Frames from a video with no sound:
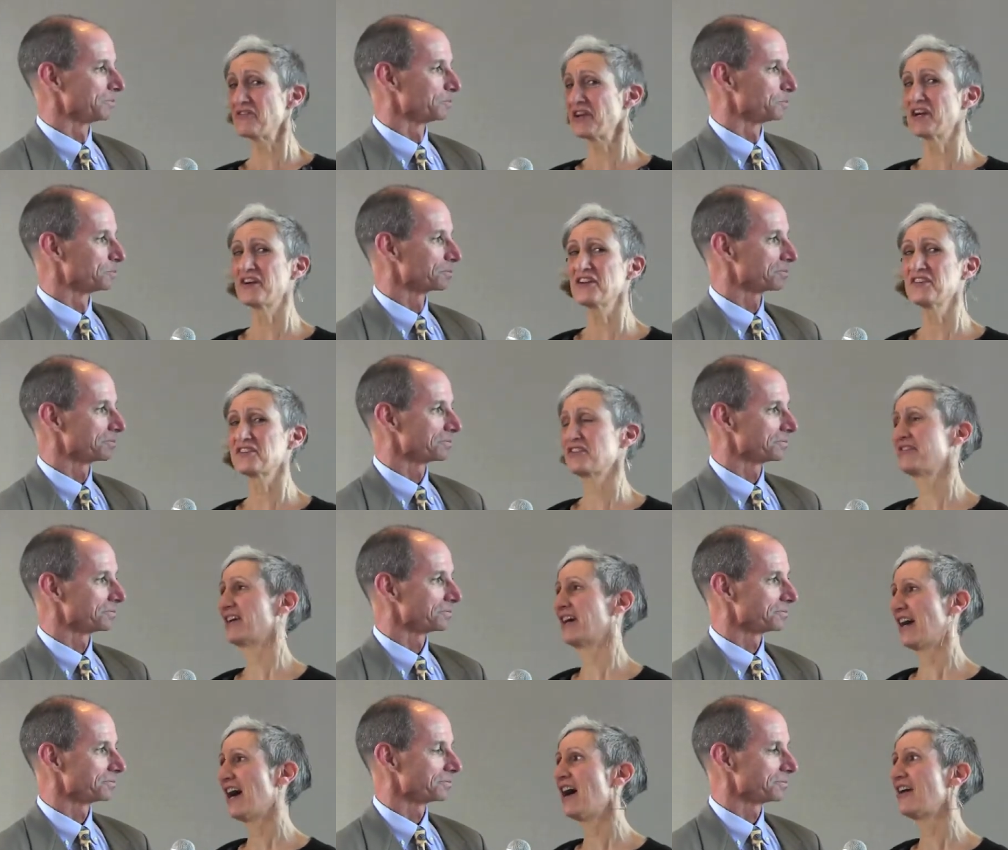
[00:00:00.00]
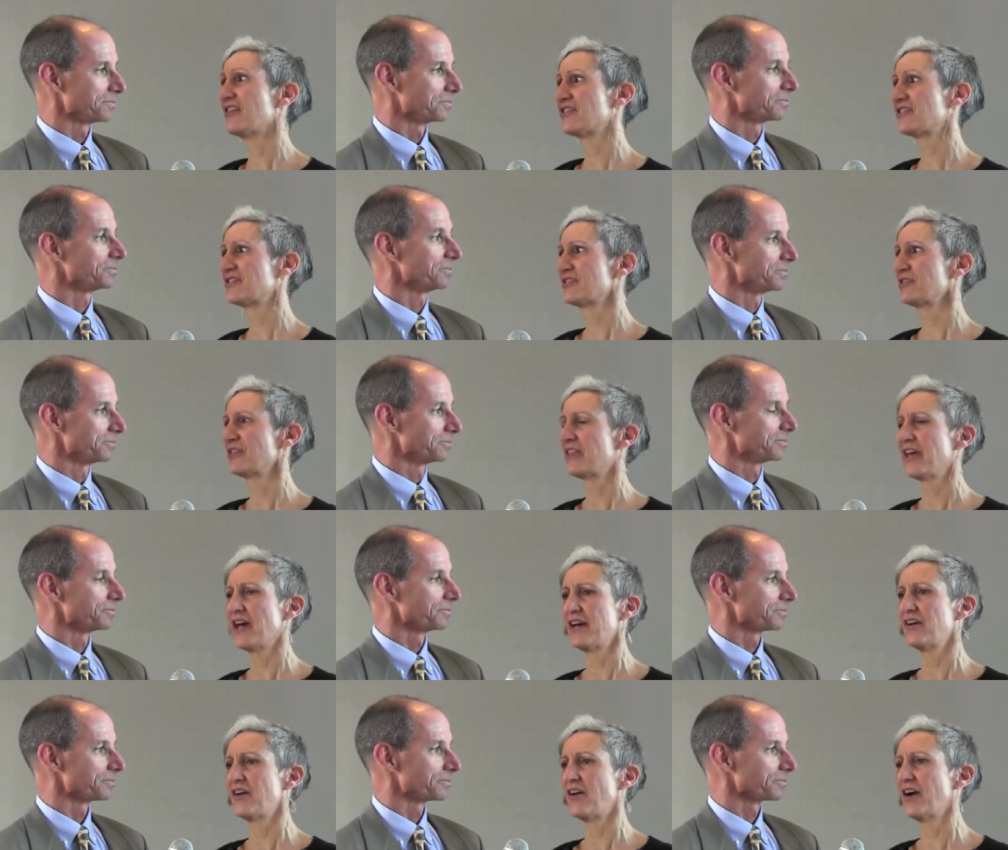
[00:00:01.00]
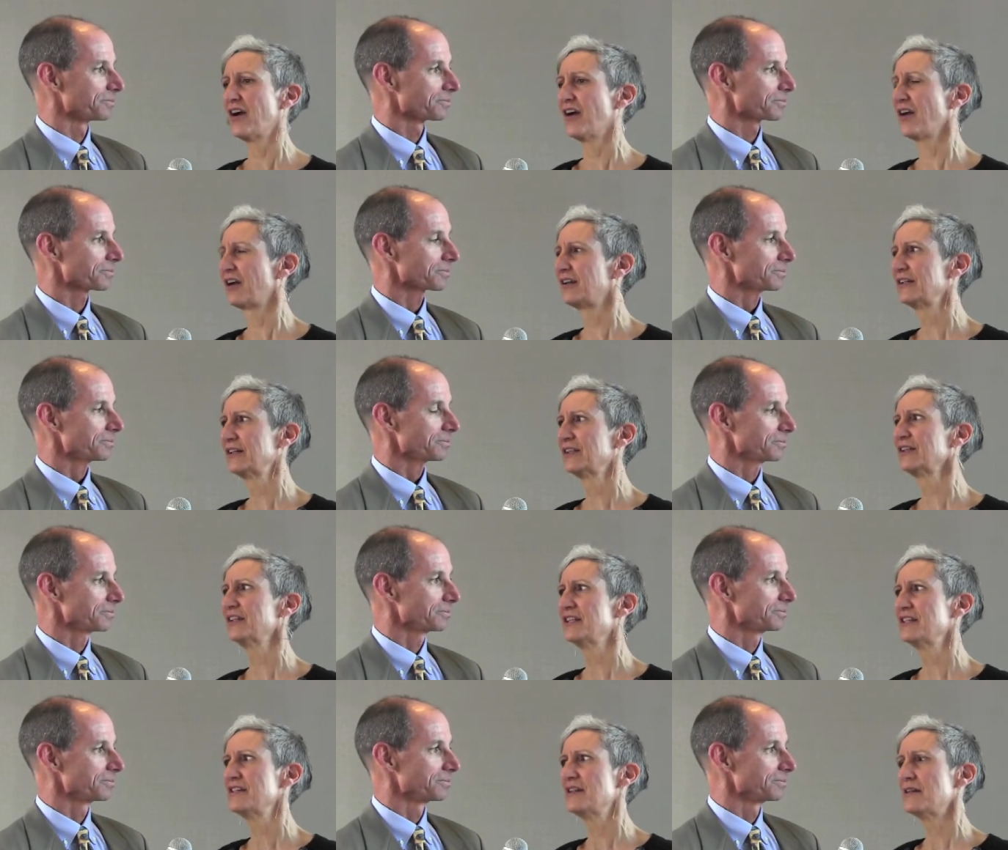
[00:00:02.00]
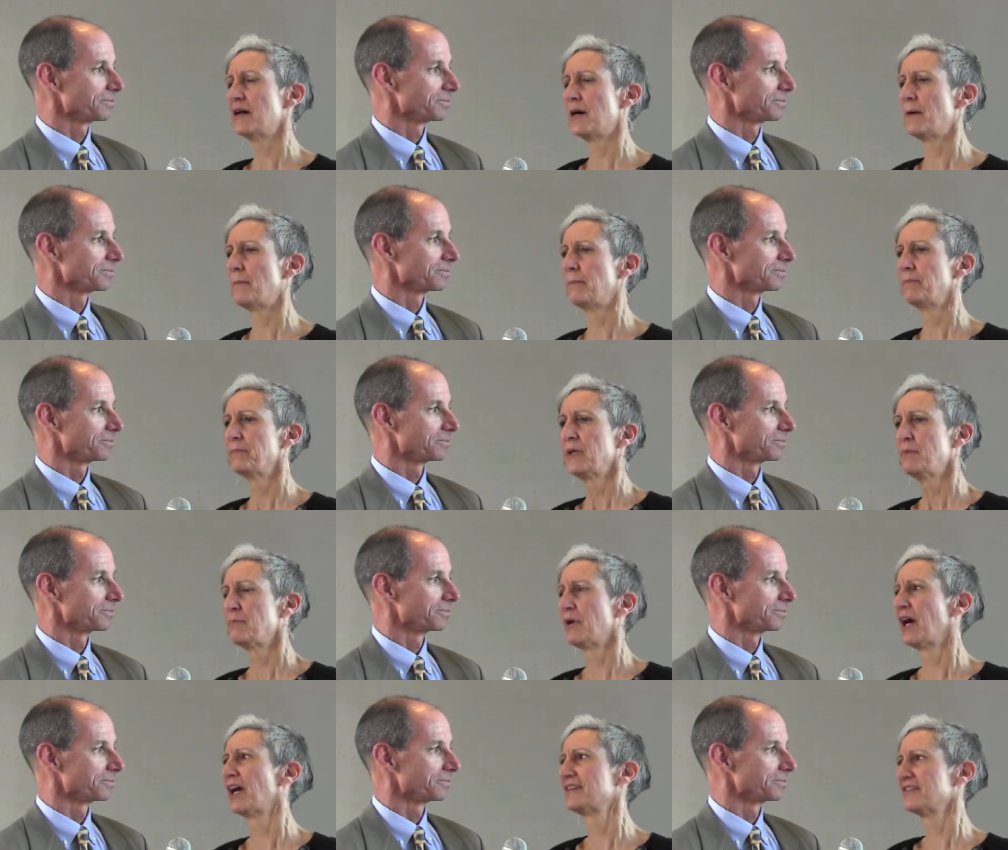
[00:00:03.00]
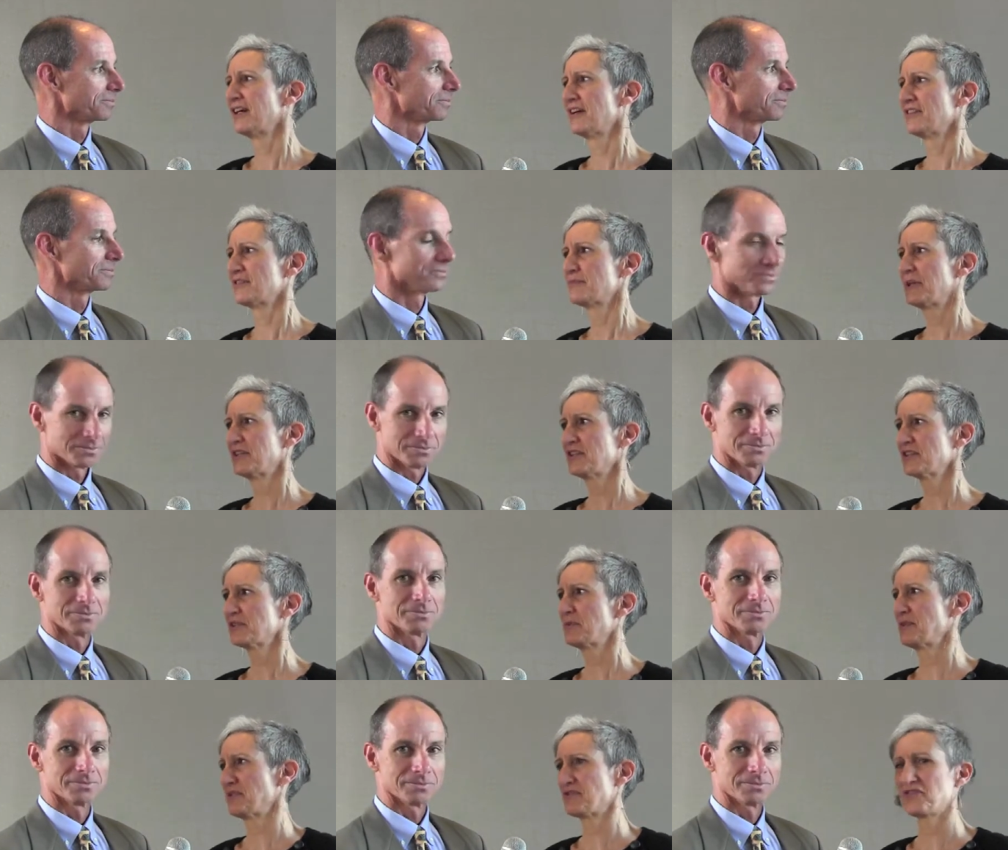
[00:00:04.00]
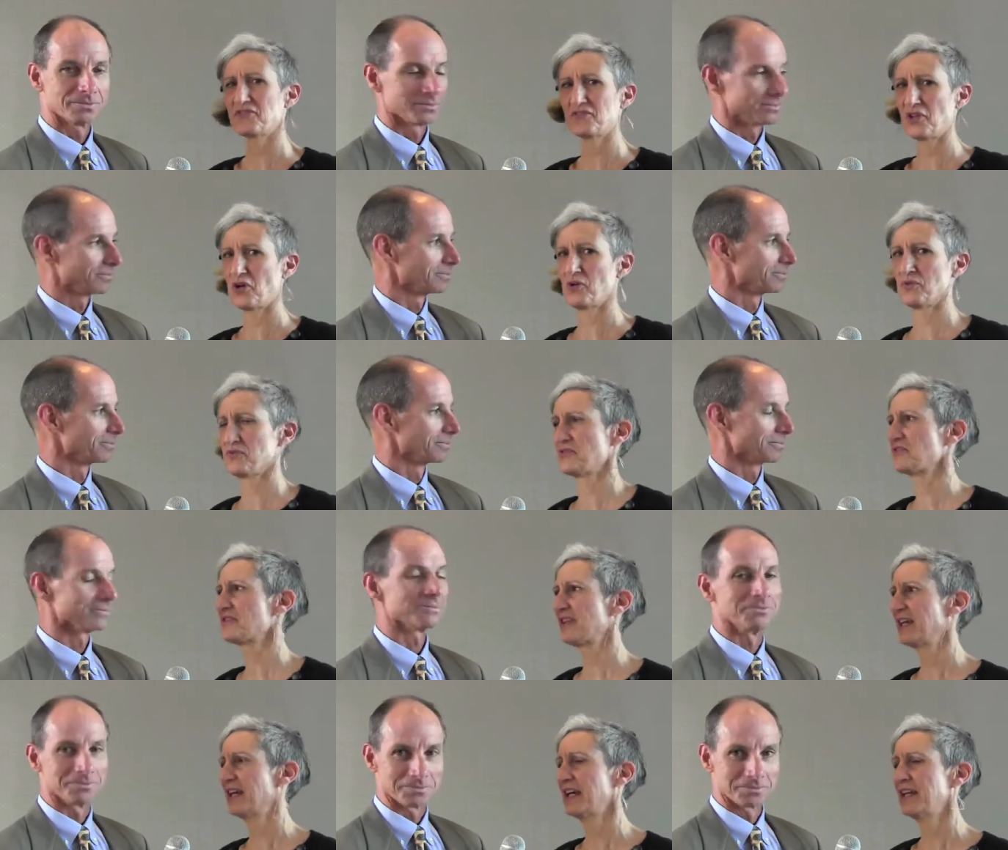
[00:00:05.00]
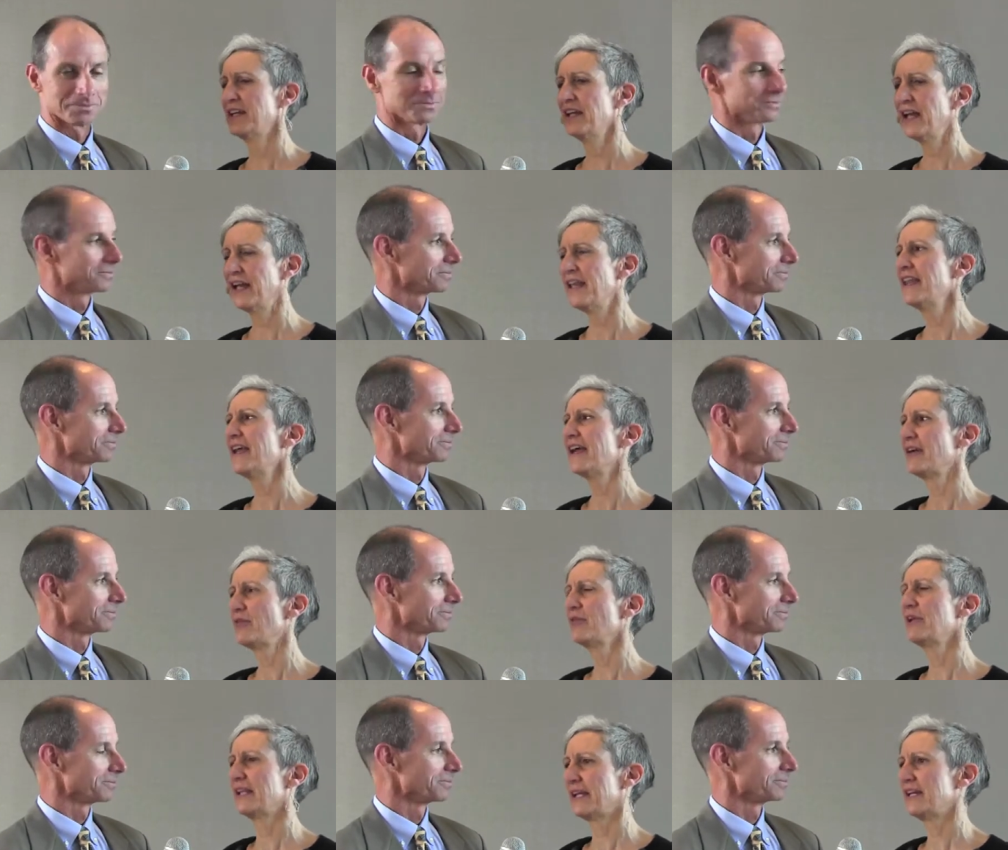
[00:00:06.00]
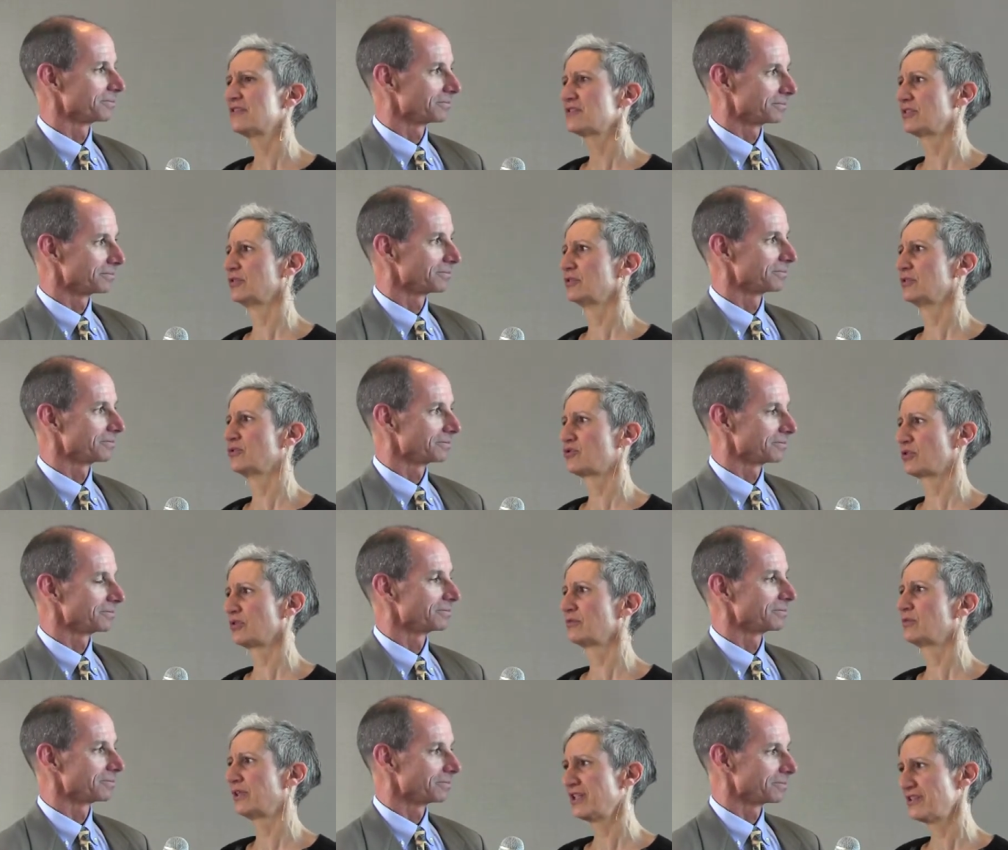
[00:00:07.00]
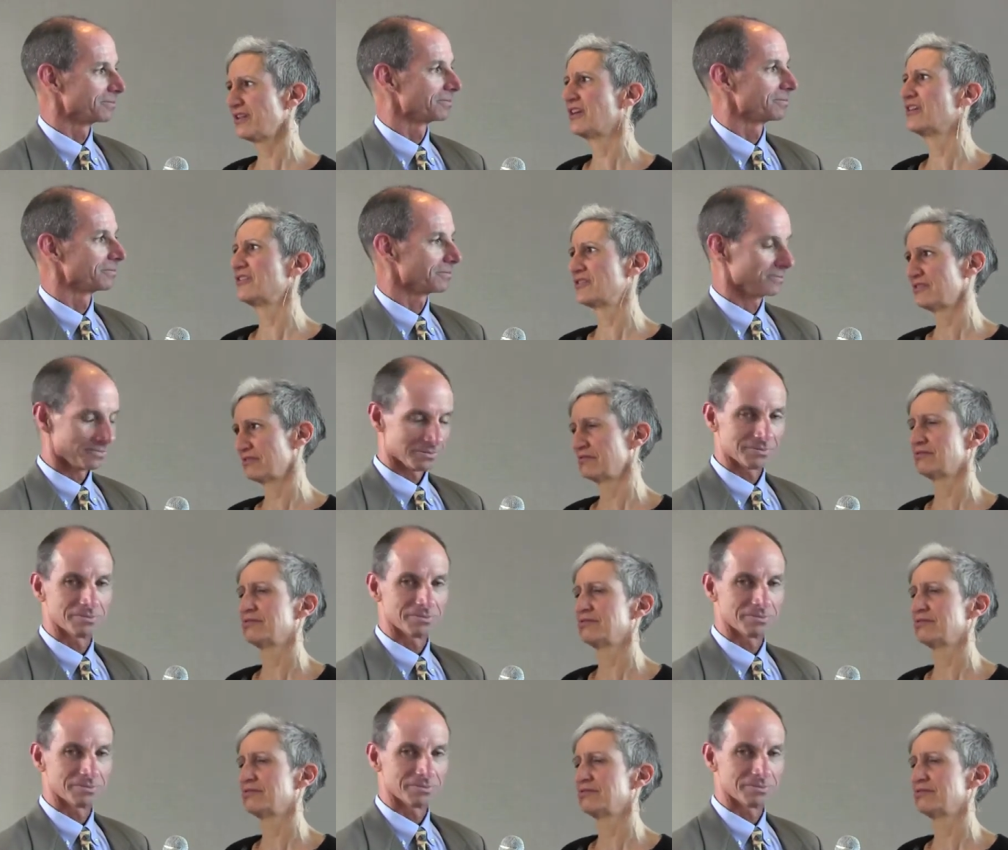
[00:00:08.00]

Speaker 1: have areas of our house. Mm-hmm. that are clearly um, marked as my husband's zones, mm-hmm. and and they relate to sort of what he does and